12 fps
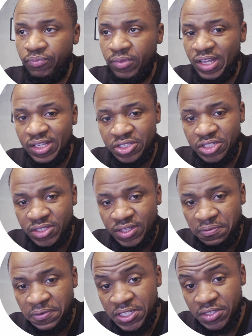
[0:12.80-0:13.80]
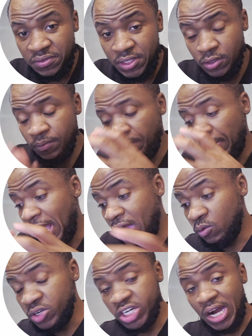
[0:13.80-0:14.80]
This is the first video.
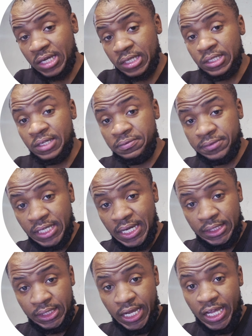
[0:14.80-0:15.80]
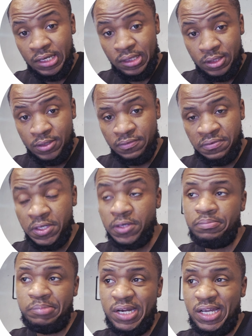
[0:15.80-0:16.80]
I wish I could have done a long
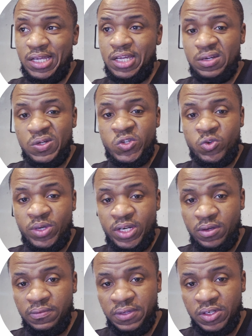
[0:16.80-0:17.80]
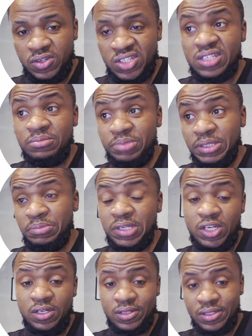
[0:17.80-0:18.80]
video, but I cannot do a long video simply
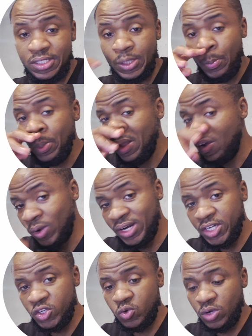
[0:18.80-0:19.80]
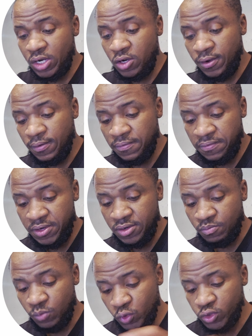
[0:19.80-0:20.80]
because when I do a long
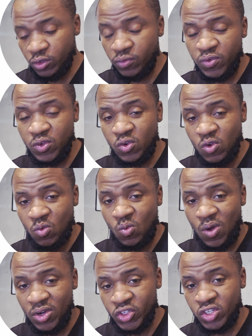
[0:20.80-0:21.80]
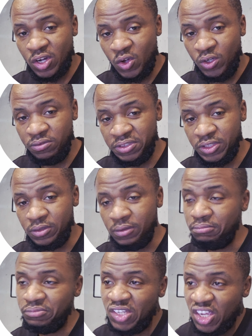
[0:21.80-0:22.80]
video, most of you don't watch the whole video.